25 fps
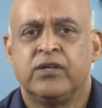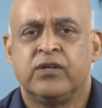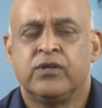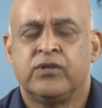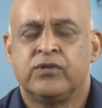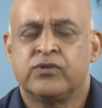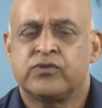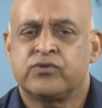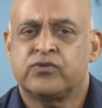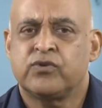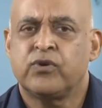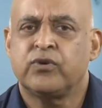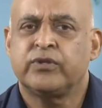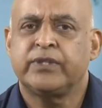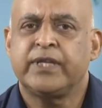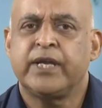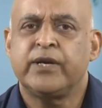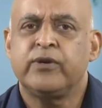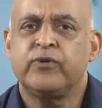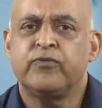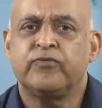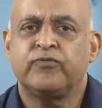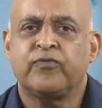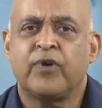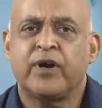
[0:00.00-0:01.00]
So then
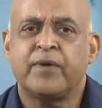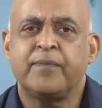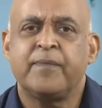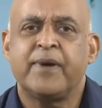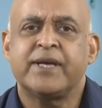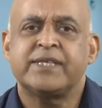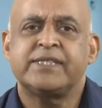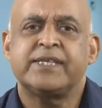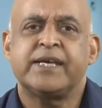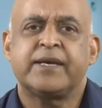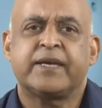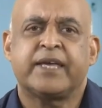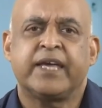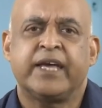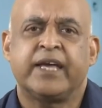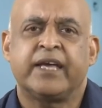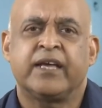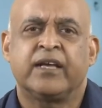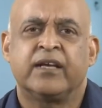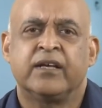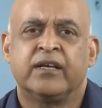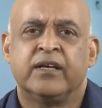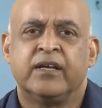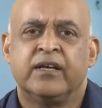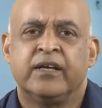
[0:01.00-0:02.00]
what makes a
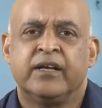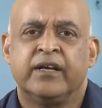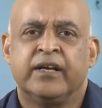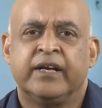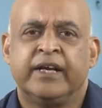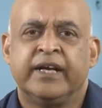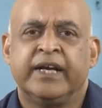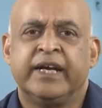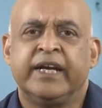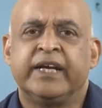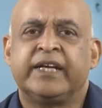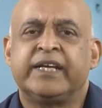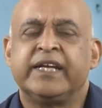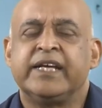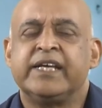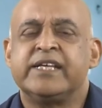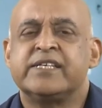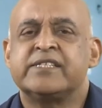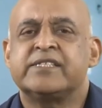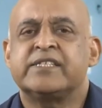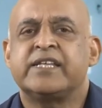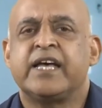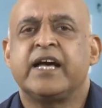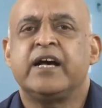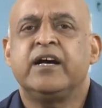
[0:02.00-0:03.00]
king? It
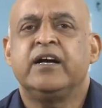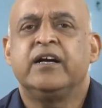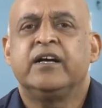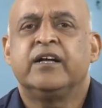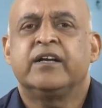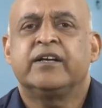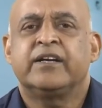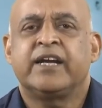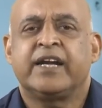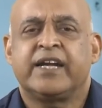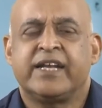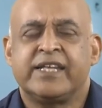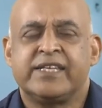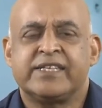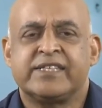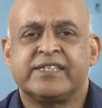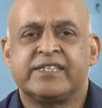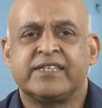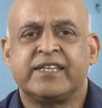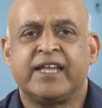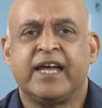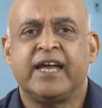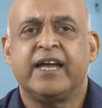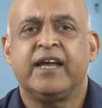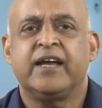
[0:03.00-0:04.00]
is the, that is
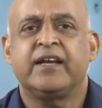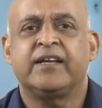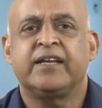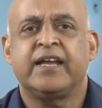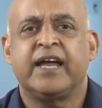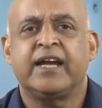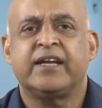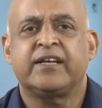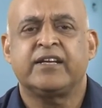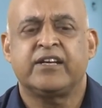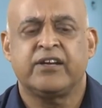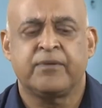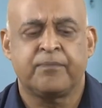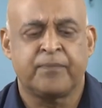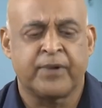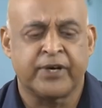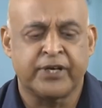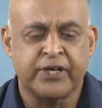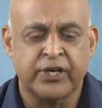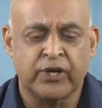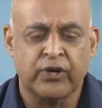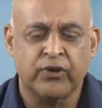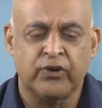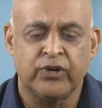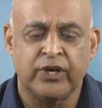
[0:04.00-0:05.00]
the, that
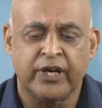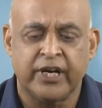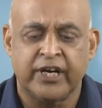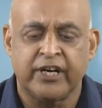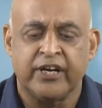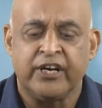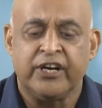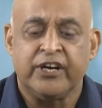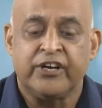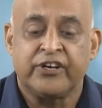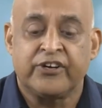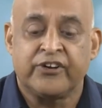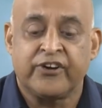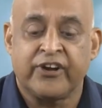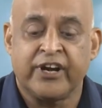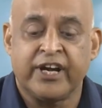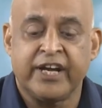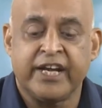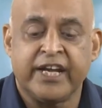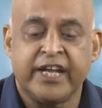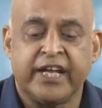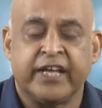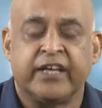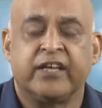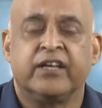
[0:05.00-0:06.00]
particular
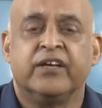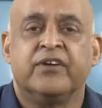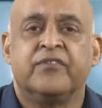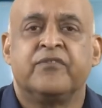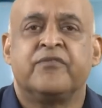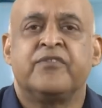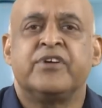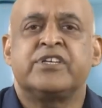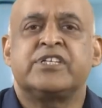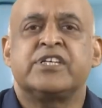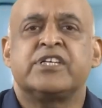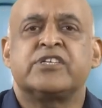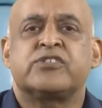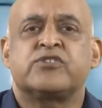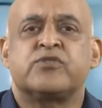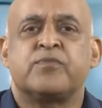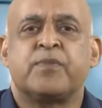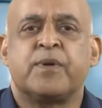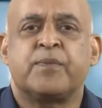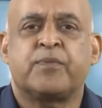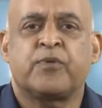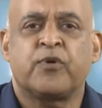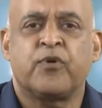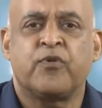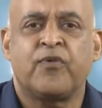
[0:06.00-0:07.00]
training which is to be
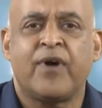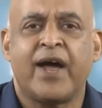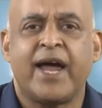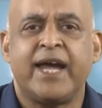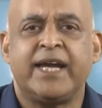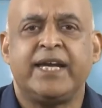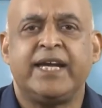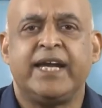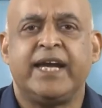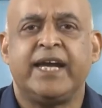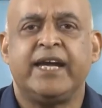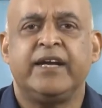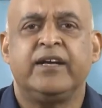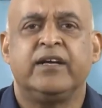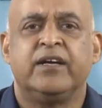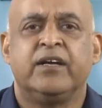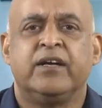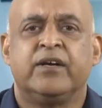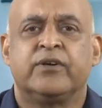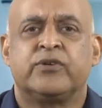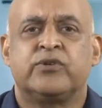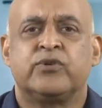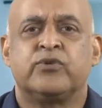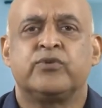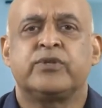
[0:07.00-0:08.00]
provided
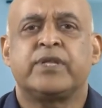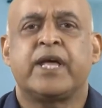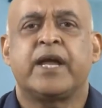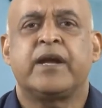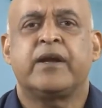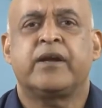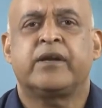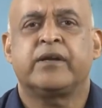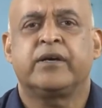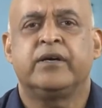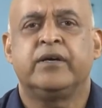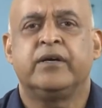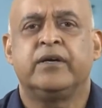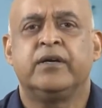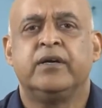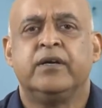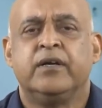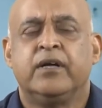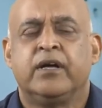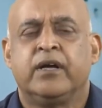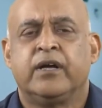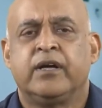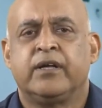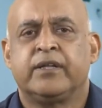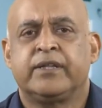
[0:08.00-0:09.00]
to that uh,
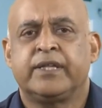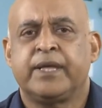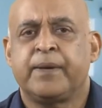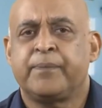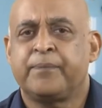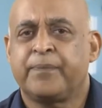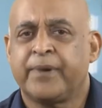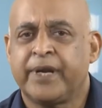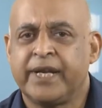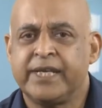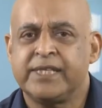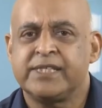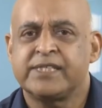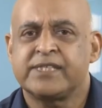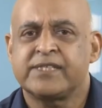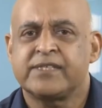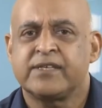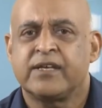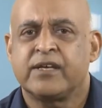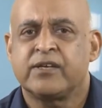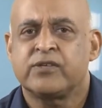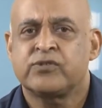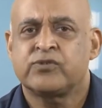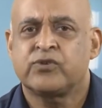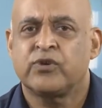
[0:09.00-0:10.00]
uh, the prince,
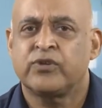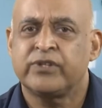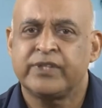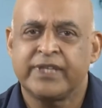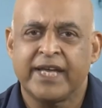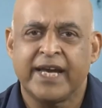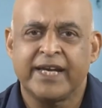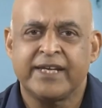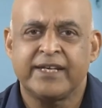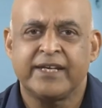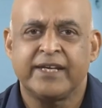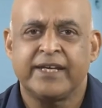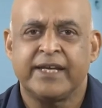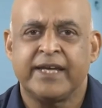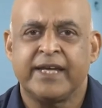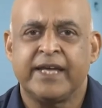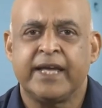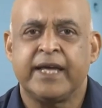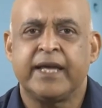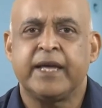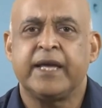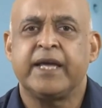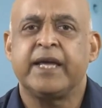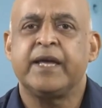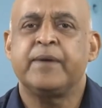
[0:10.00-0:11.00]
so that
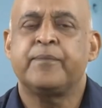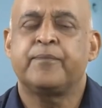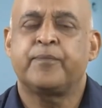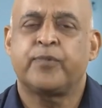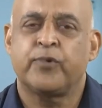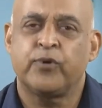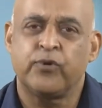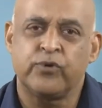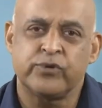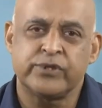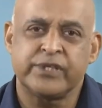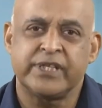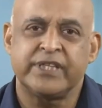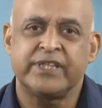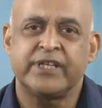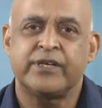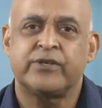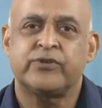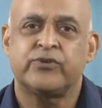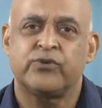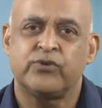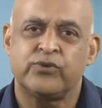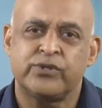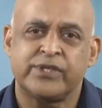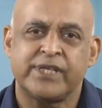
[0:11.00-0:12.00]
he, he proves in the
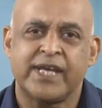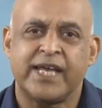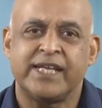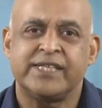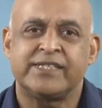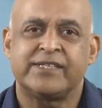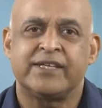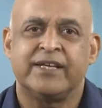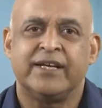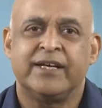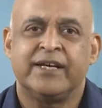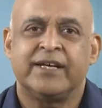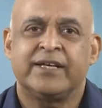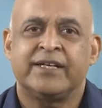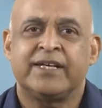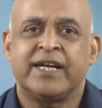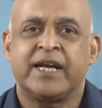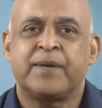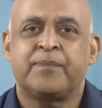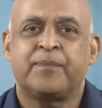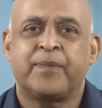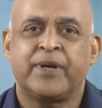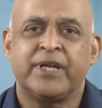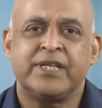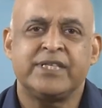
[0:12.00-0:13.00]
true sense
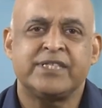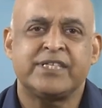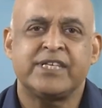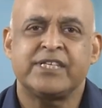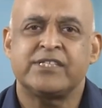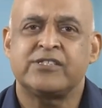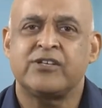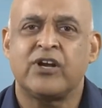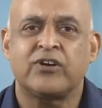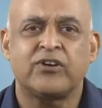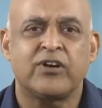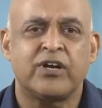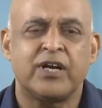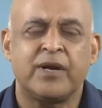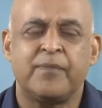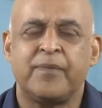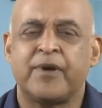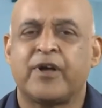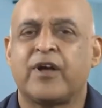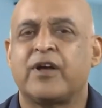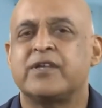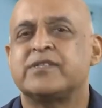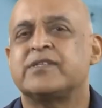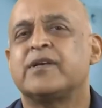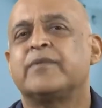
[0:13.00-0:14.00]
that prince is not only
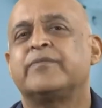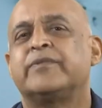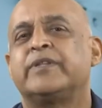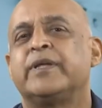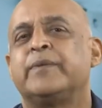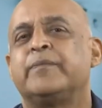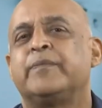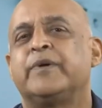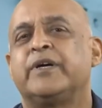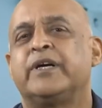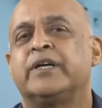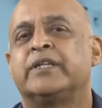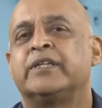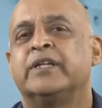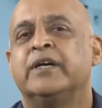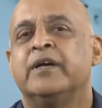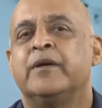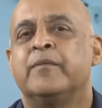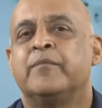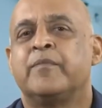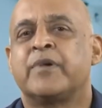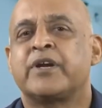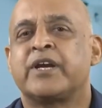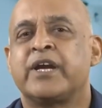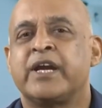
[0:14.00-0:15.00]
because of the birth,
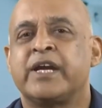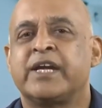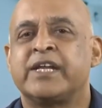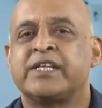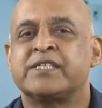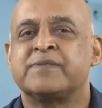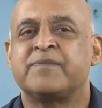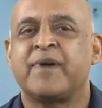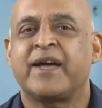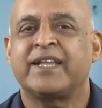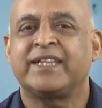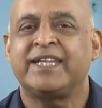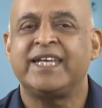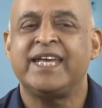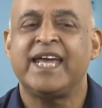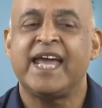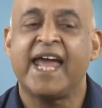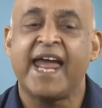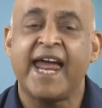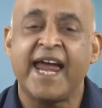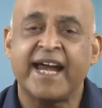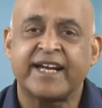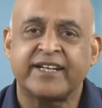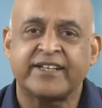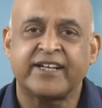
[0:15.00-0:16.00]
but it is by the
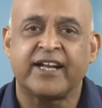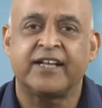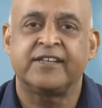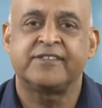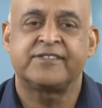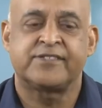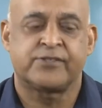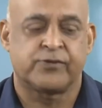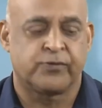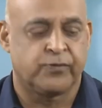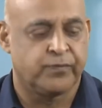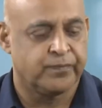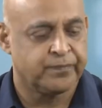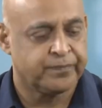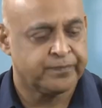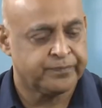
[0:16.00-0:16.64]
act also.